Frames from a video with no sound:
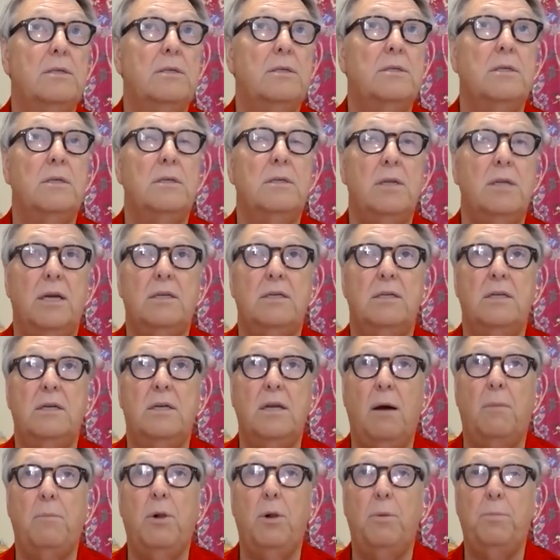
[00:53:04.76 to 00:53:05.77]
is X
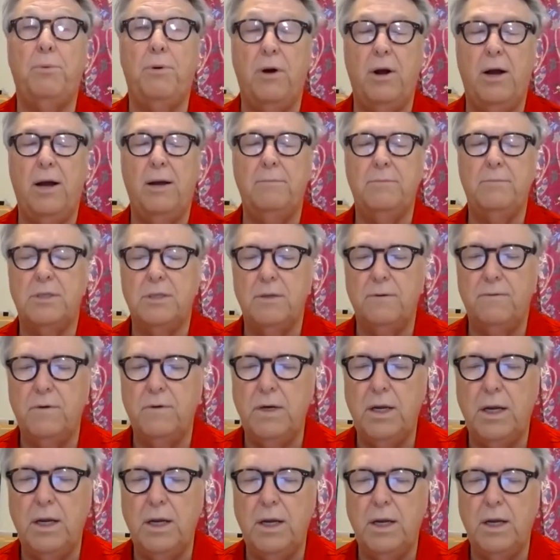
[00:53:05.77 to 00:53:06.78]
double prime sub
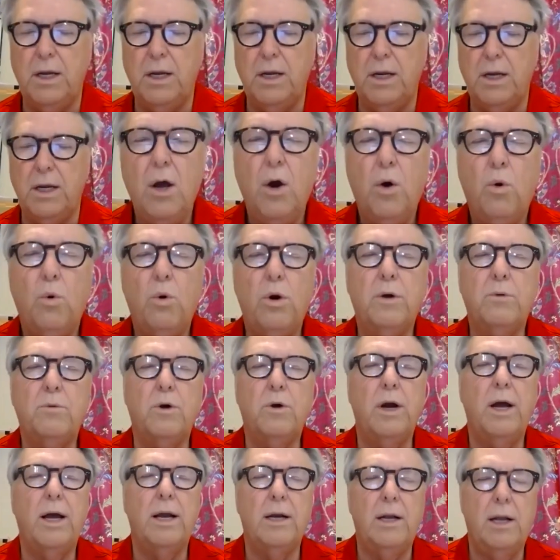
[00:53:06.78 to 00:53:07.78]
D. When
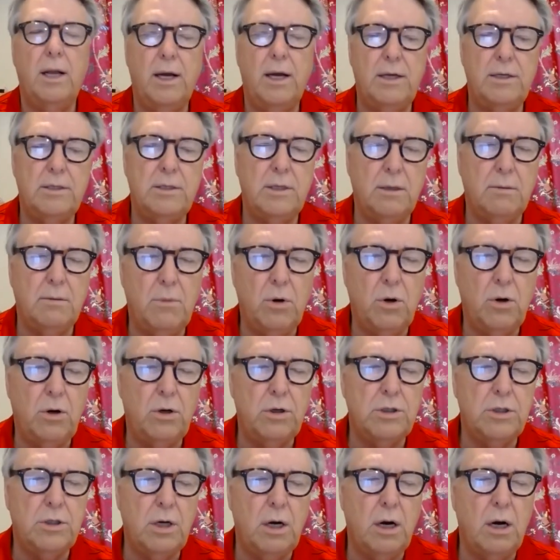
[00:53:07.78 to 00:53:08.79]
we're analyzing a motor
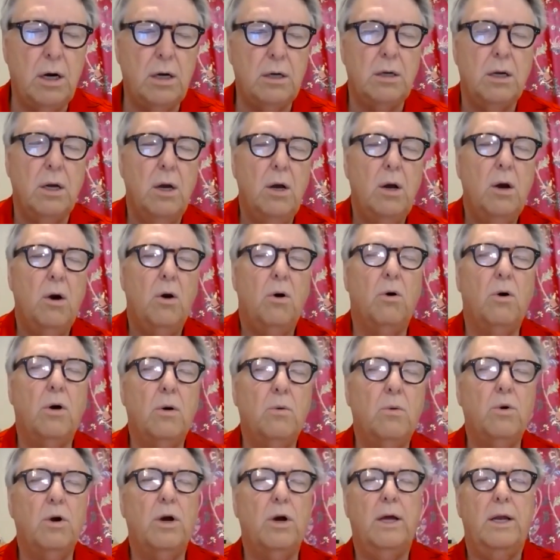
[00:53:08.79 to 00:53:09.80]
start or
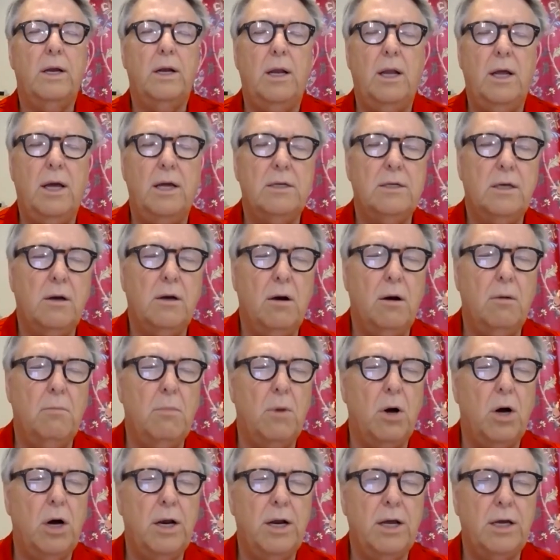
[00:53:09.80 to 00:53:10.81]
we're analyzing
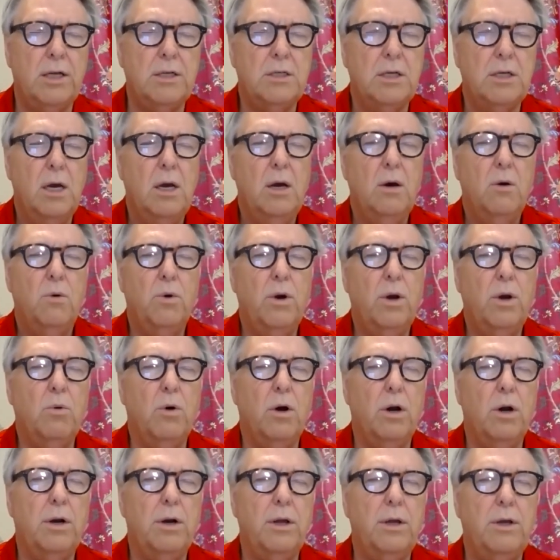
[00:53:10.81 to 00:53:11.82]
harmonics, we
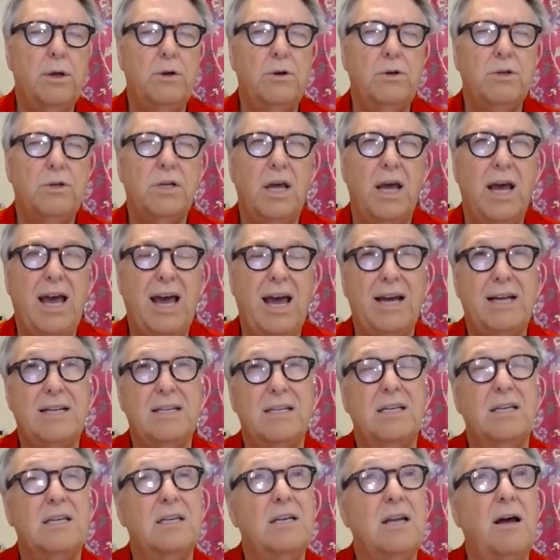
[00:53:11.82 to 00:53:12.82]
want to use
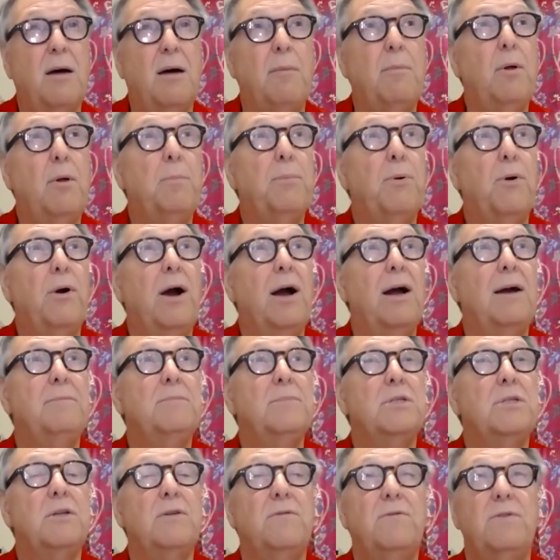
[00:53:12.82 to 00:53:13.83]
X double prime
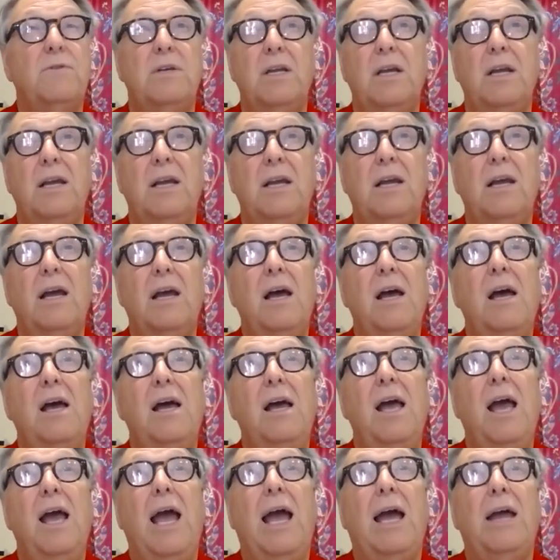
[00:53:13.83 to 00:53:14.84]
sub D.
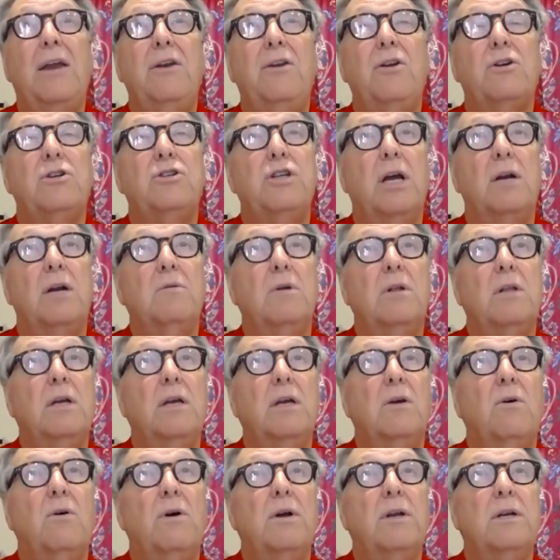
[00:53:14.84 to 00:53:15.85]
And you're generally
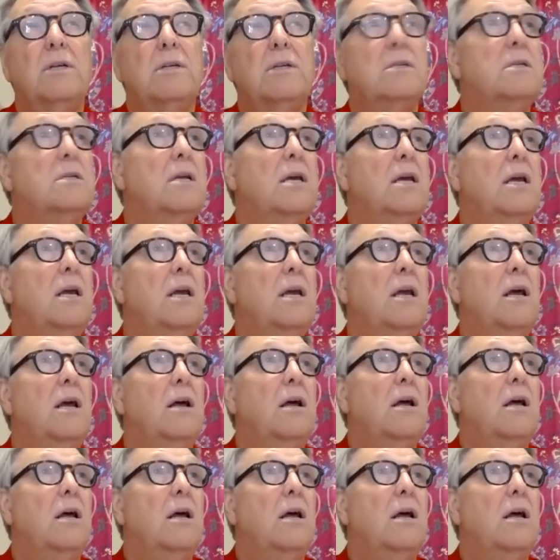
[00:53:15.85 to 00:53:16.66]
going to see,